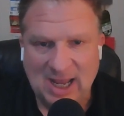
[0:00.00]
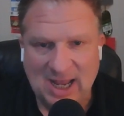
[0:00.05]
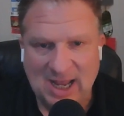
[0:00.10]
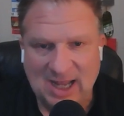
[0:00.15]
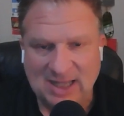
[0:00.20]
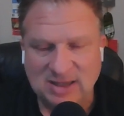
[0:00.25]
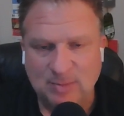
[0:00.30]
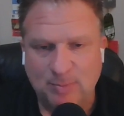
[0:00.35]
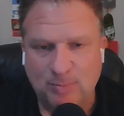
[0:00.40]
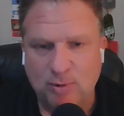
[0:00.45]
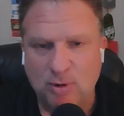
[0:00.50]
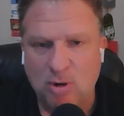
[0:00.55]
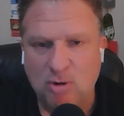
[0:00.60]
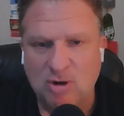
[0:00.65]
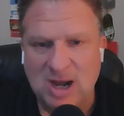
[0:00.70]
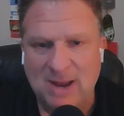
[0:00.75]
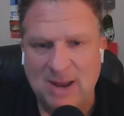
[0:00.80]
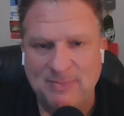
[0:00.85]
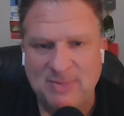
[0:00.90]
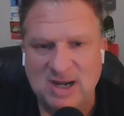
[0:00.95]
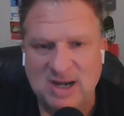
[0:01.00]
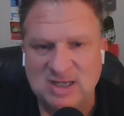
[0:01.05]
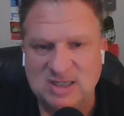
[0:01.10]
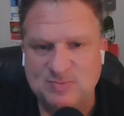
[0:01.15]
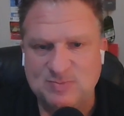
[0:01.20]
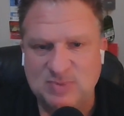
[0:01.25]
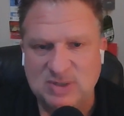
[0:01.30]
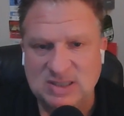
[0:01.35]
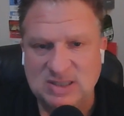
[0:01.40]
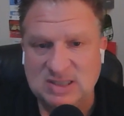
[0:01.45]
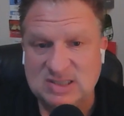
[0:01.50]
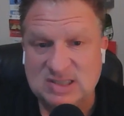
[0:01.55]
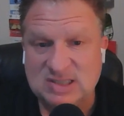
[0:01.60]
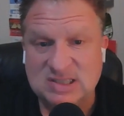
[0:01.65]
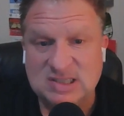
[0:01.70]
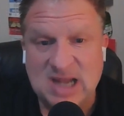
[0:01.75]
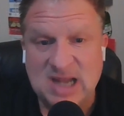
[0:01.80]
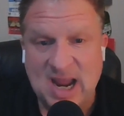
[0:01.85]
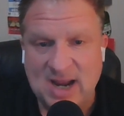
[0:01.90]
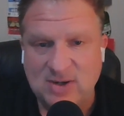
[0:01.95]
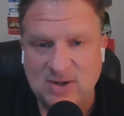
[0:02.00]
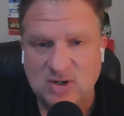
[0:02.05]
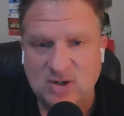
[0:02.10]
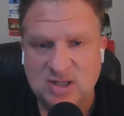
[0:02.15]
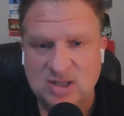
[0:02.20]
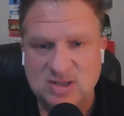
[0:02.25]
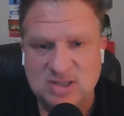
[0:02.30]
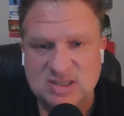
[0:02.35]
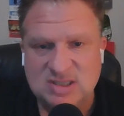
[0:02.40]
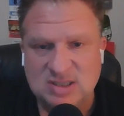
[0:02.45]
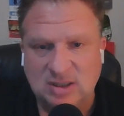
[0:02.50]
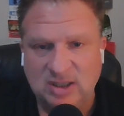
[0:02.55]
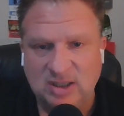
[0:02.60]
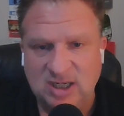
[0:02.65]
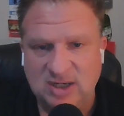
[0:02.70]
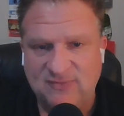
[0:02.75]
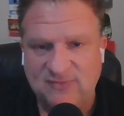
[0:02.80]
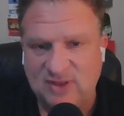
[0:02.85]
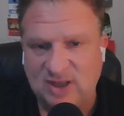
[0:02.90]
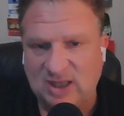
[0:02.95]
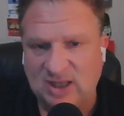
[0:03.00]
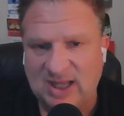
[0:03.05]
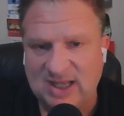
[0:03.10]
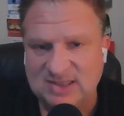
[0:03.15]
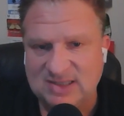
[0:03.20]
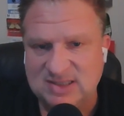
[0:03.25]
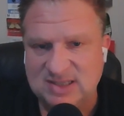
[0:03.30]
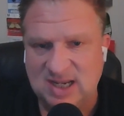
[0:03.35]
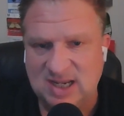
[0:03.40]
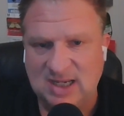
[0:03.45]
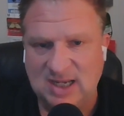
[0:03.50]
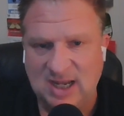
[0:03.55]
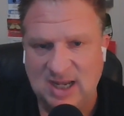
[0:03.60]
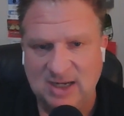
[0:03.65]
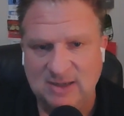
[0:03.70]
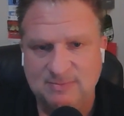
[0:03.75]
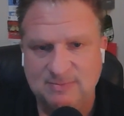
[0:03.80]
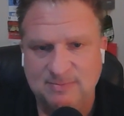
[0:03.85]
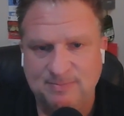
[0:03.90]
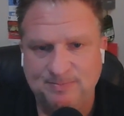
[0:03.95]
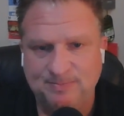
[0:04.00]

at the program that has been the standard in this league for the last decade.